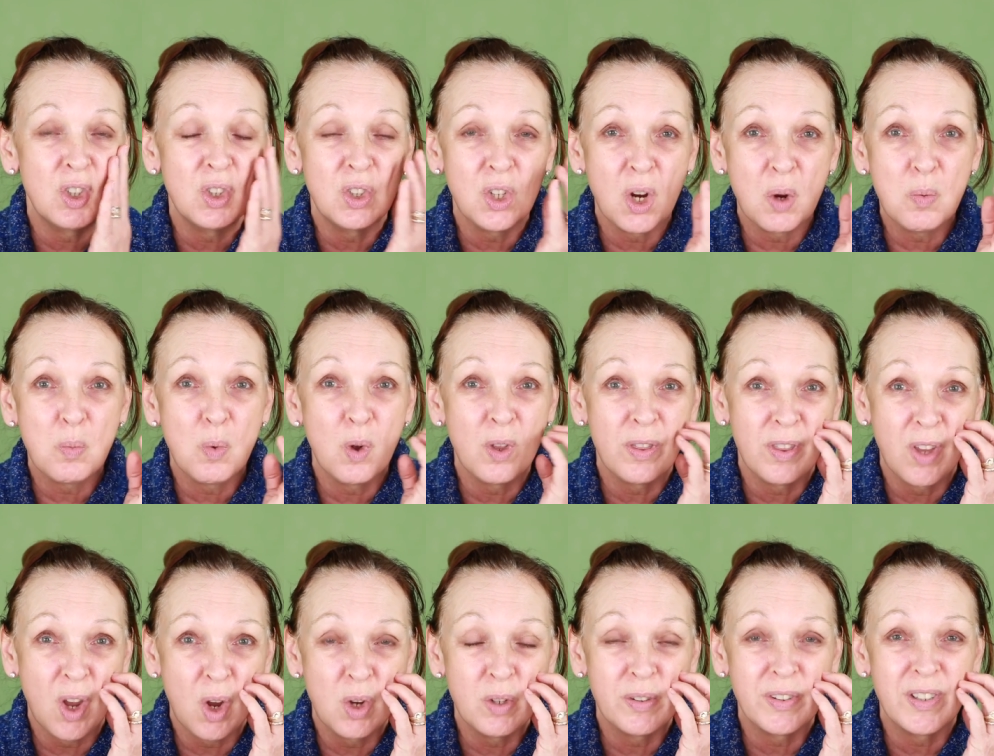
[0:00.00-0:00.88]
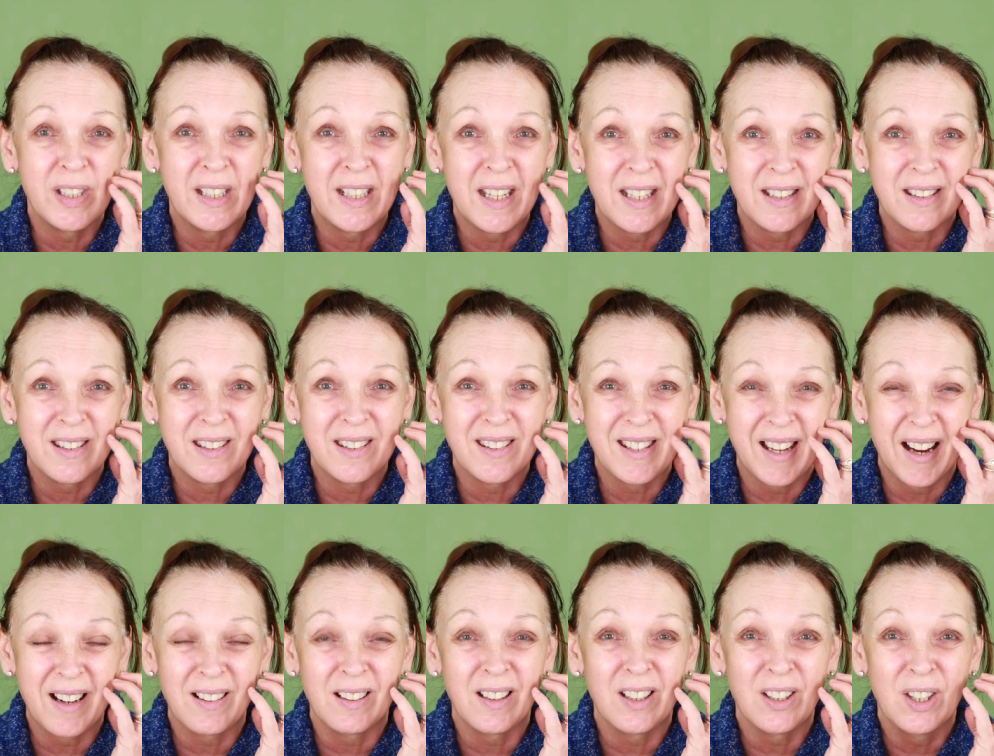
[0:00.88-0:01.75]
You don't want those to get
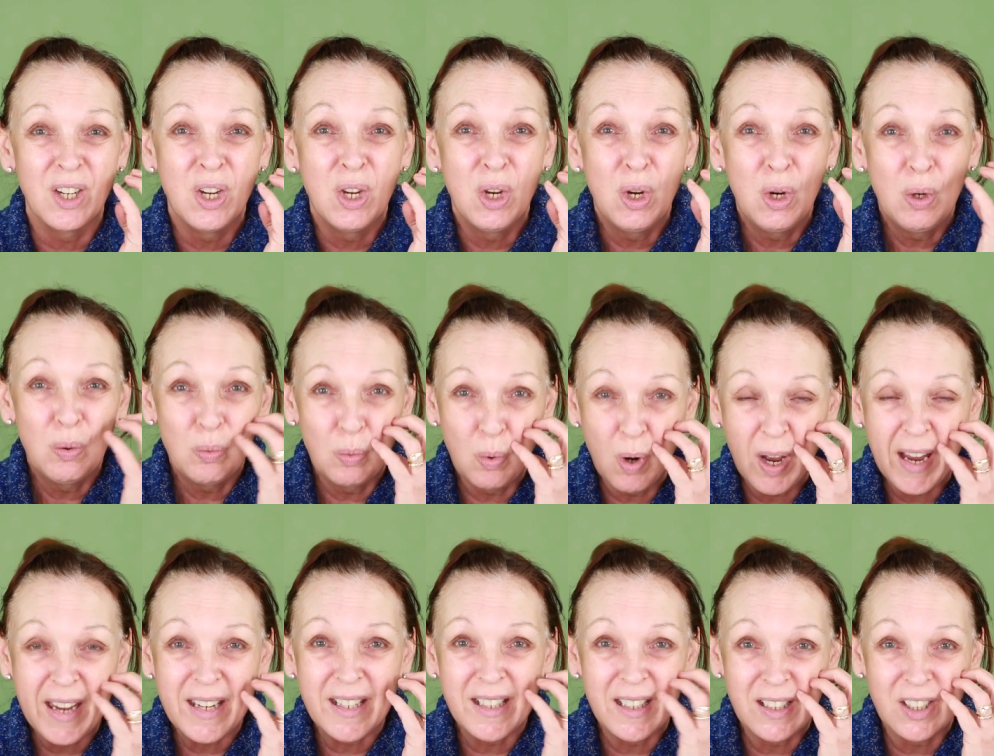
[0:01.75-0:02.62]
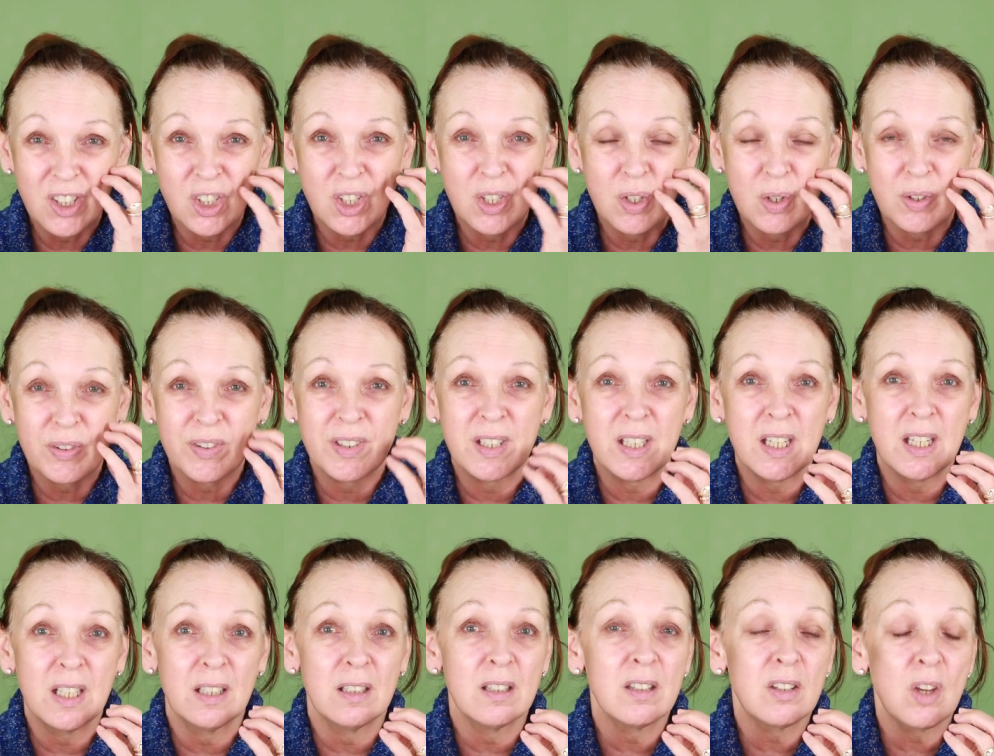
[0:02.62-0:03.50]
sunk right into your
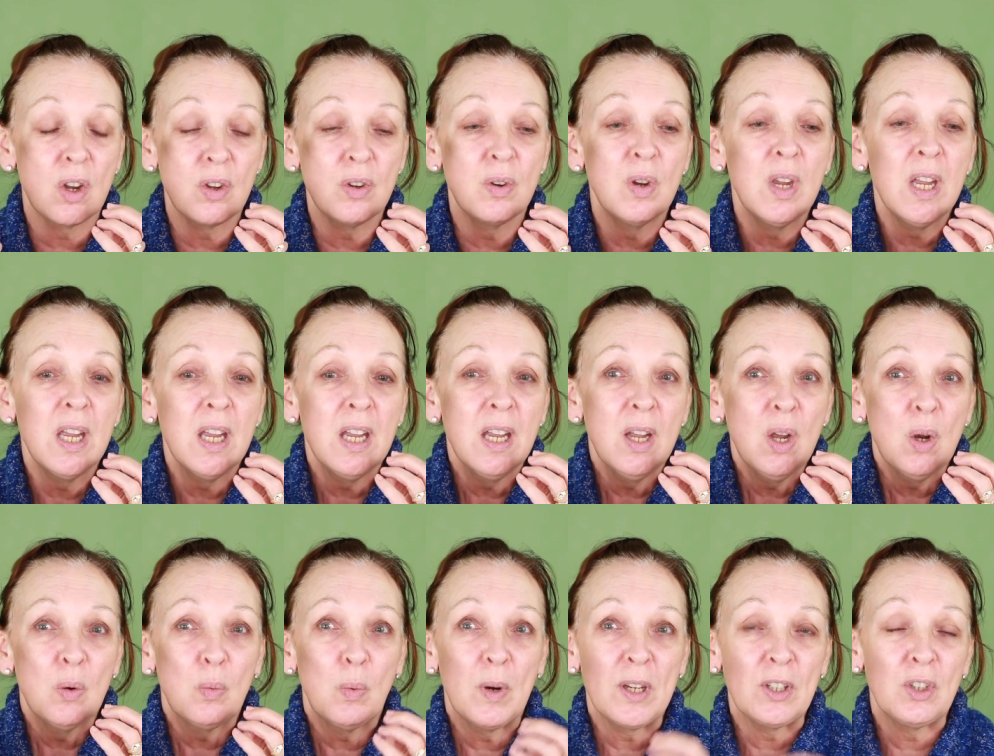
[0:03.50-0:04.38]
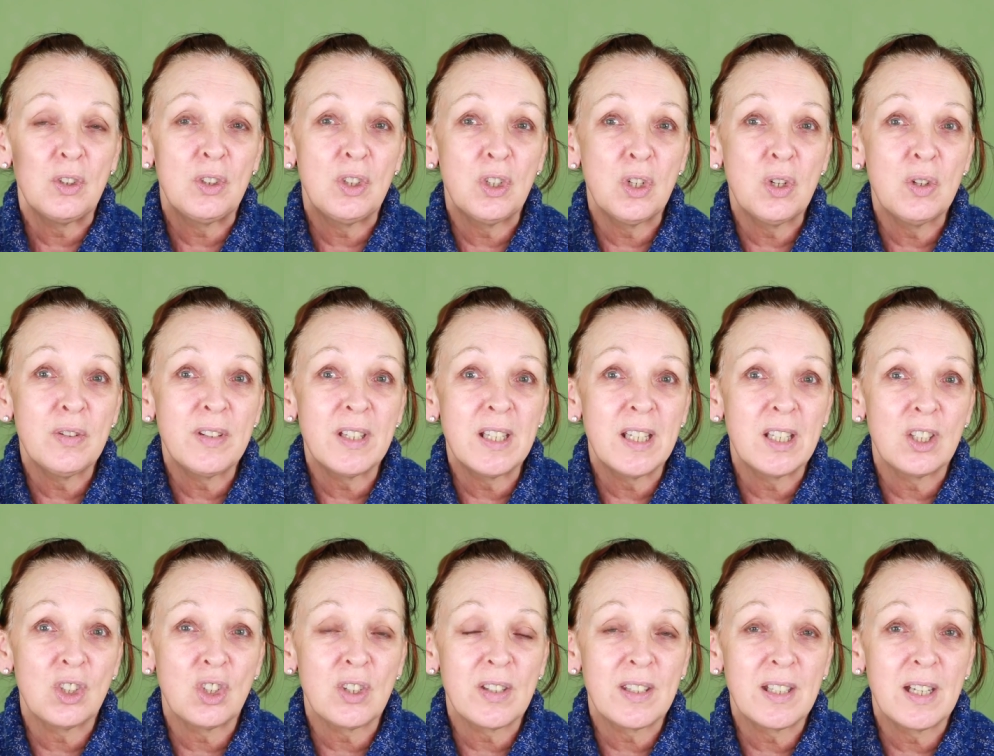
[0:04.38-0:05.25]
skin. So when you're using
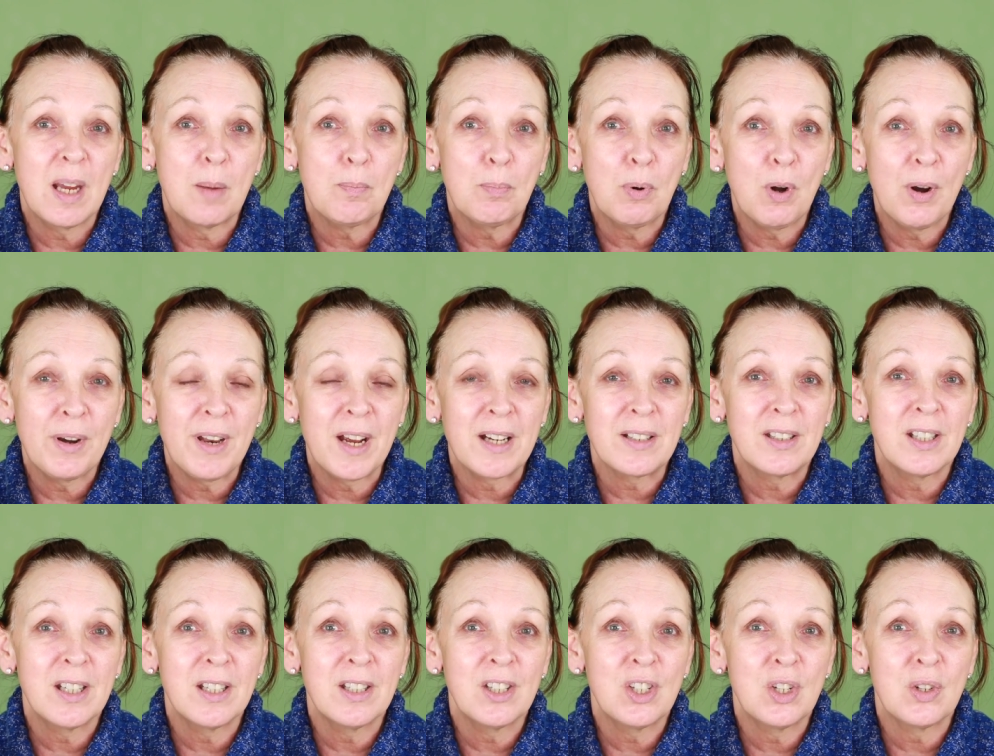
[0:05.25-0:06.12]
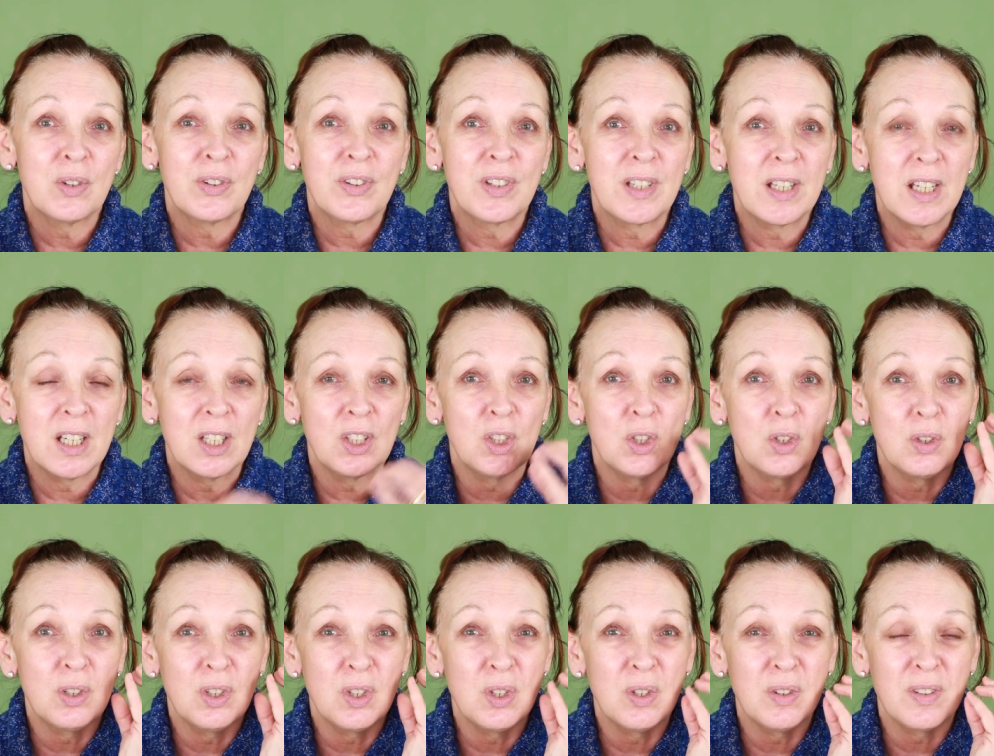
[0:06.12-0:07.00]
it just to get product into your skin,
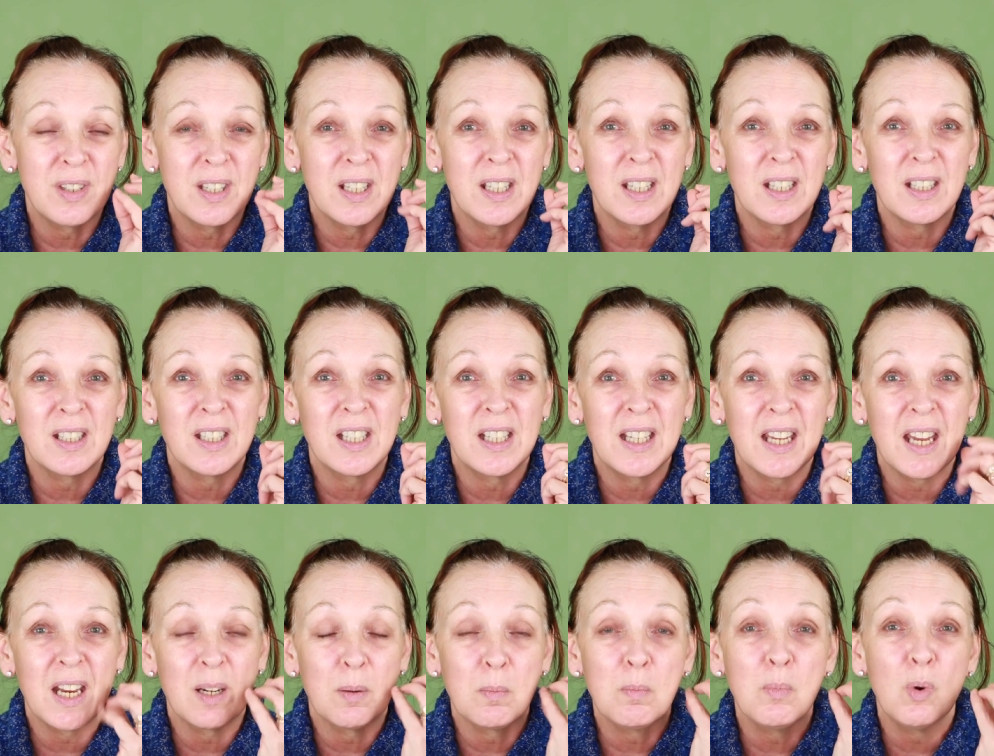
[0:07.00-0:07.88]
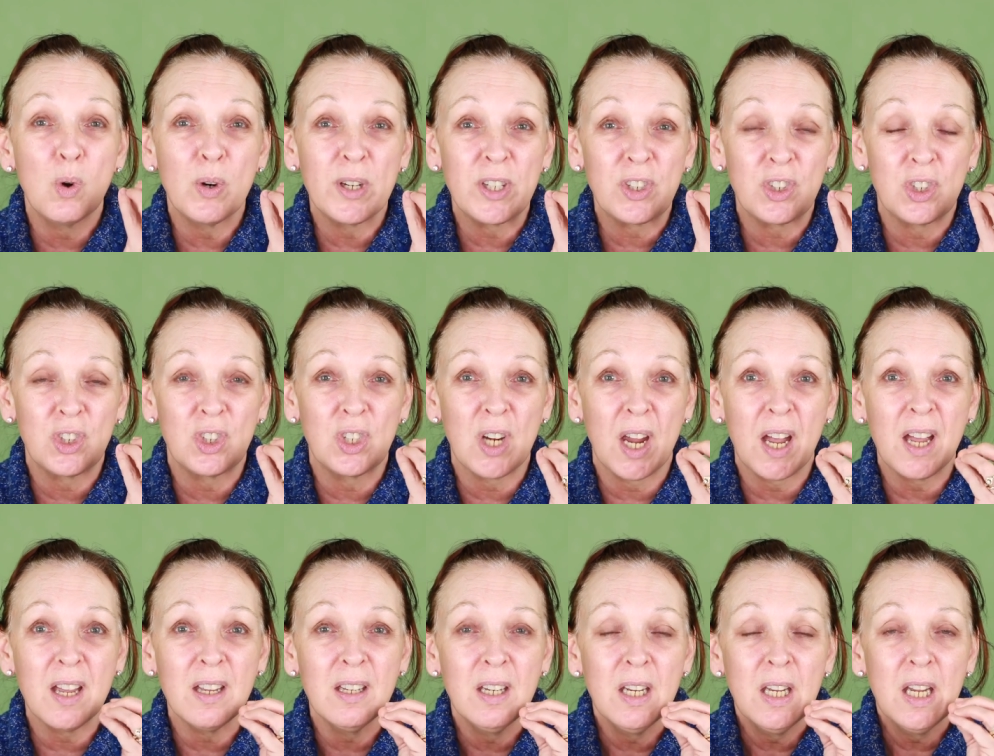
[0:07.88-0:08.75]
you're using it to get
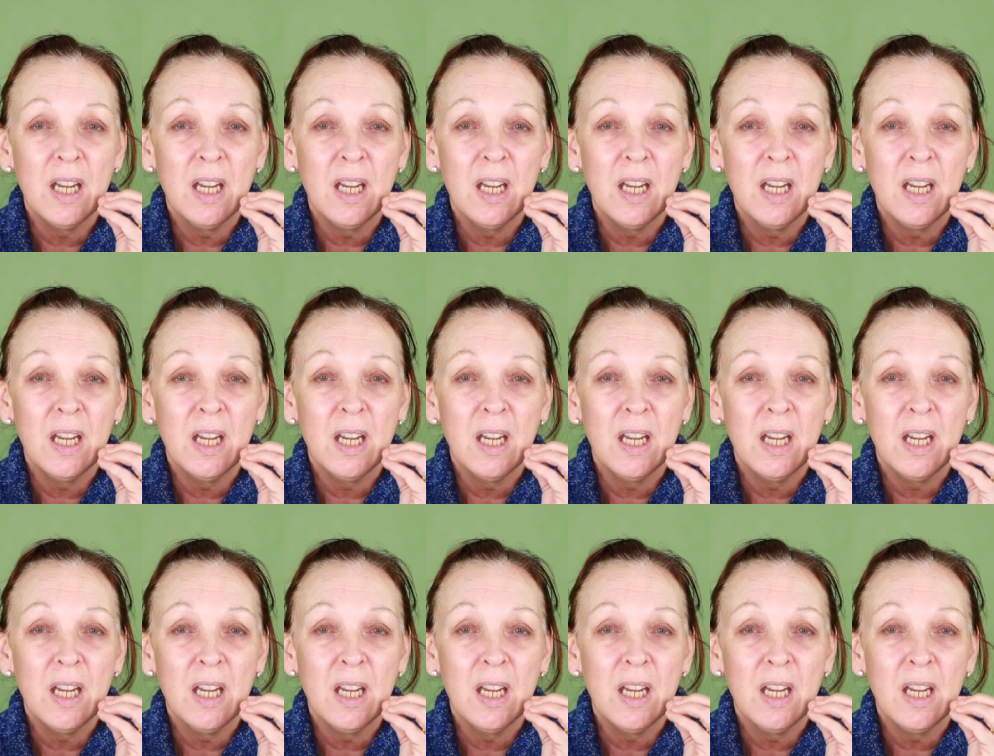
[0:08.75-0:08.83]
moisture